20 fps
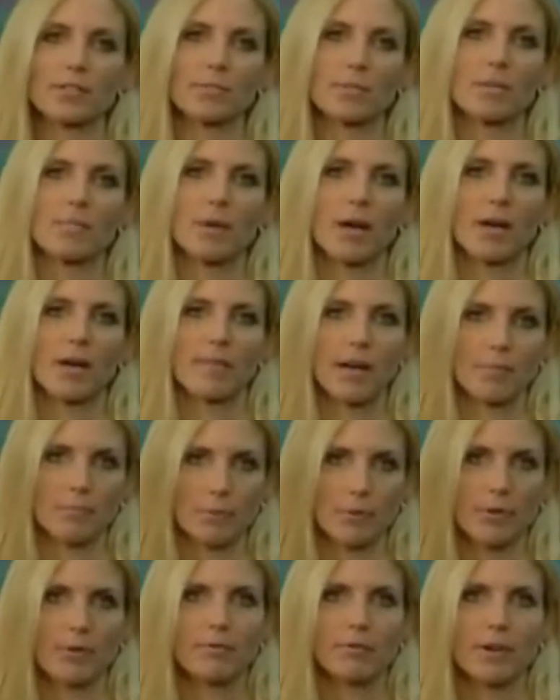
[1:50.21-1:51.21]
to me by
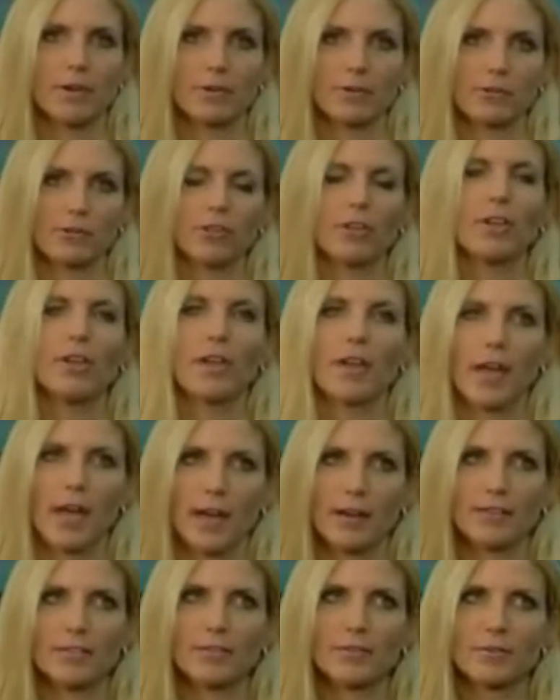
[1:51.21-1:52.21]
that provost
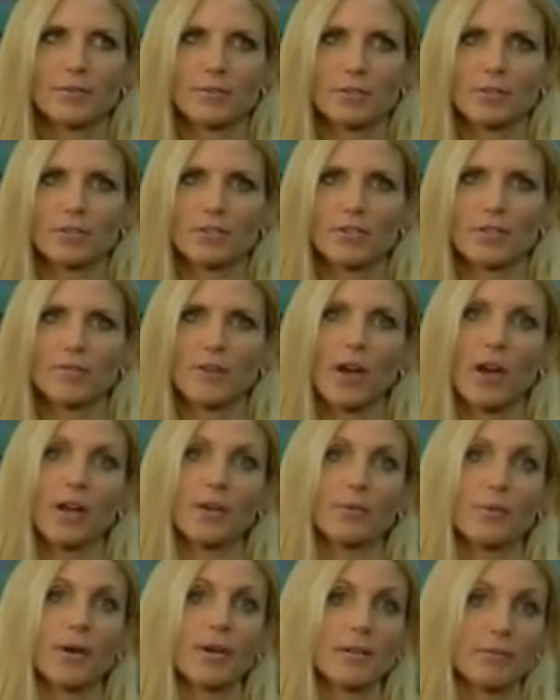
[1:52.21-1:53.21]
at University of
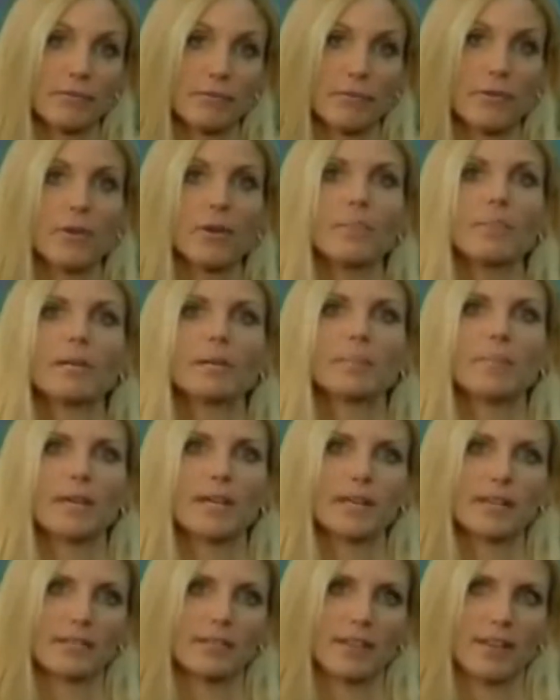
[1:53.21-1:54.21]
Ottawa informing
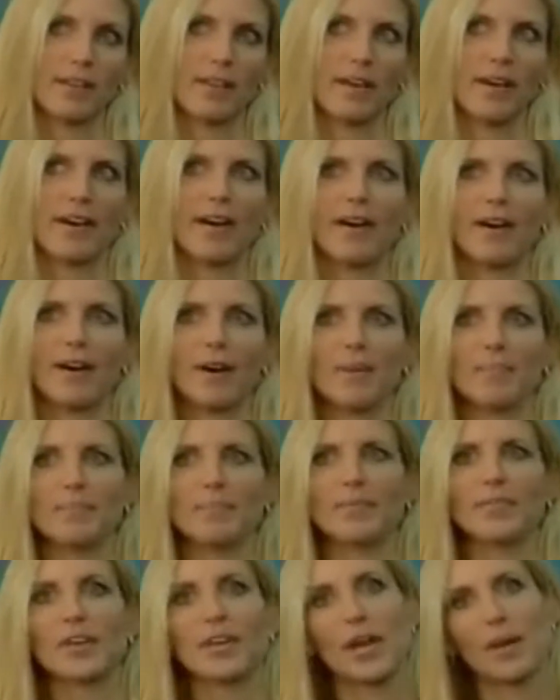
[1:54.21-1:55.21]
me
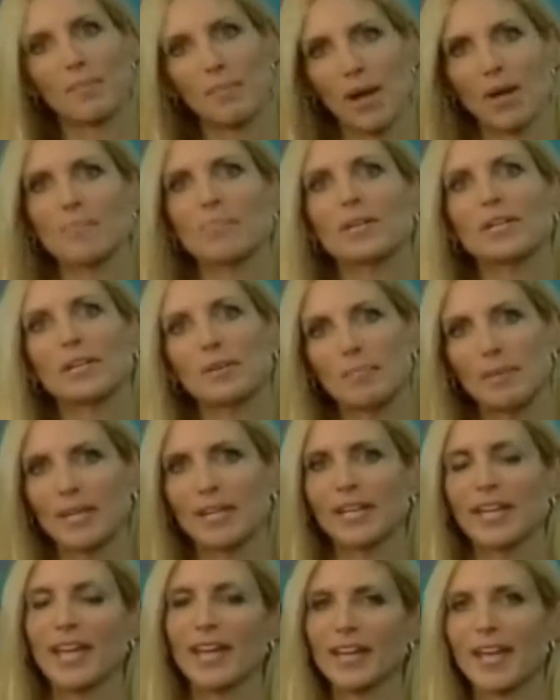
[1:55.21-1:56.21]
that I might be
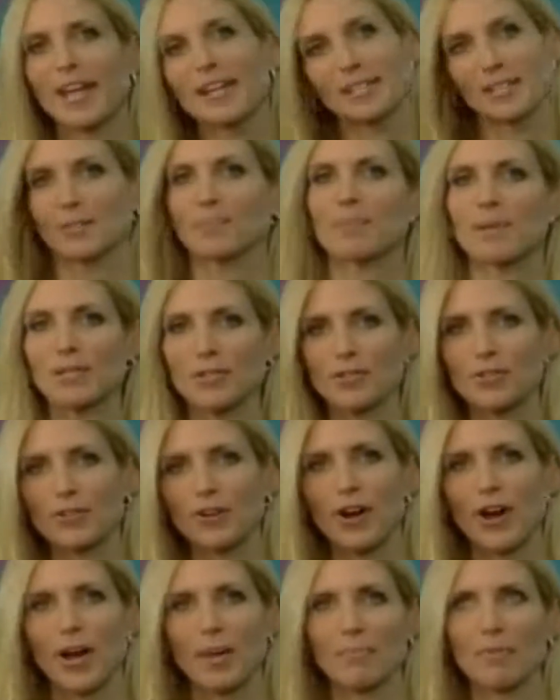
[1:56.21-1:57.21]
committing a hate speech
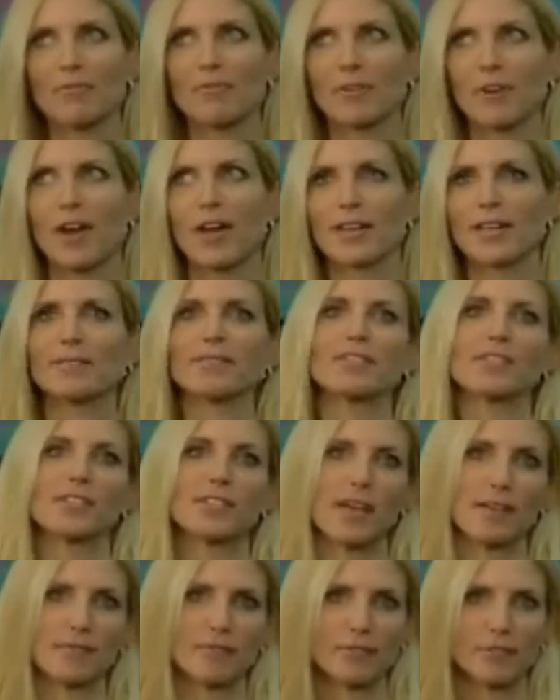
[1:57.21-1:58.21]
crime before I'd even
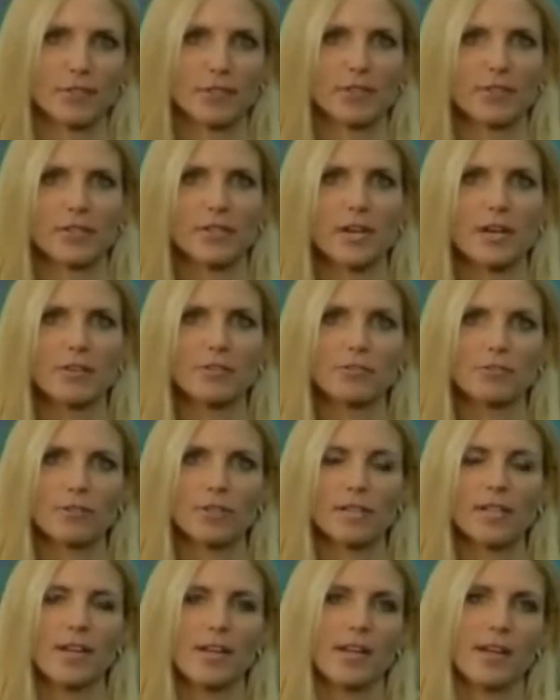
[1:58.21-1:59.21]
set foot in the
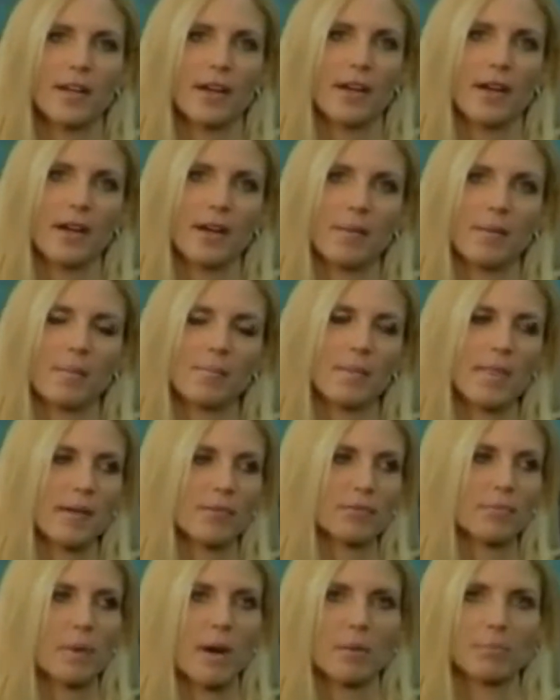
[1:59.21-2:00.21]
country. And
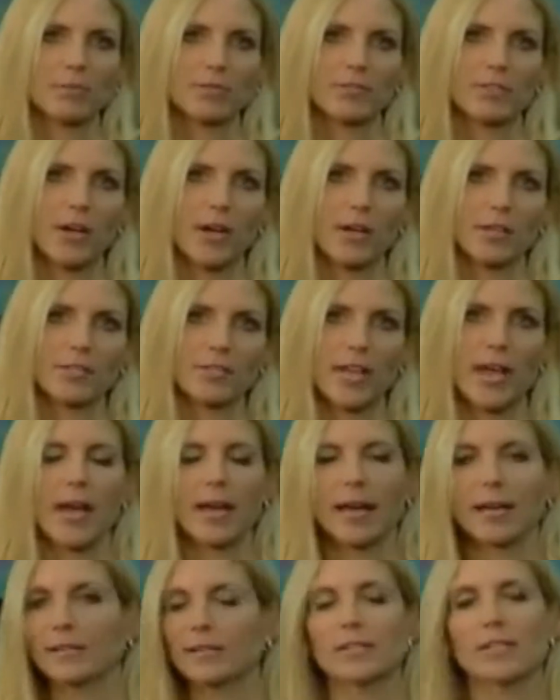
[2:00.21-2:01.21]
that was publicized to
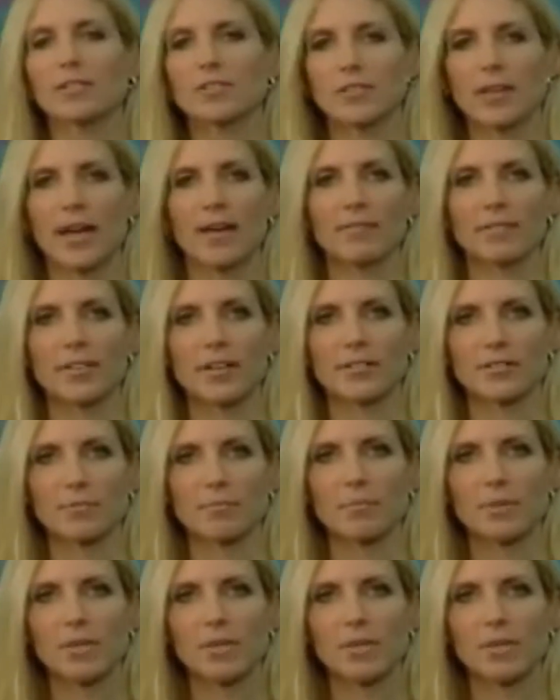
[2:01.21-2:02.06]
at least a half a dozen